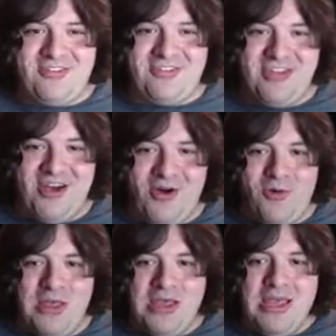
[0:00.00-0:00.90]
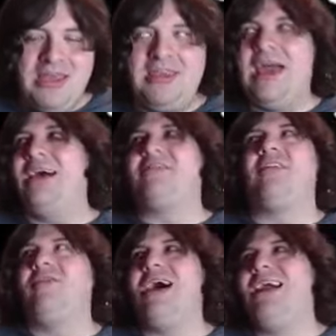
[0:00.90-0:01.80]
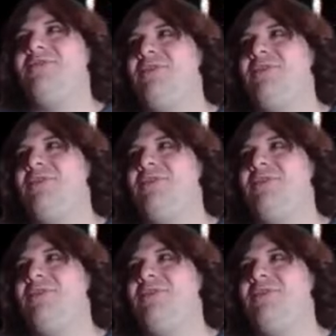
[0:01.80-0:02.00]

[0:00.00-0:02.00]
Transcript: So, yes, a lot of them,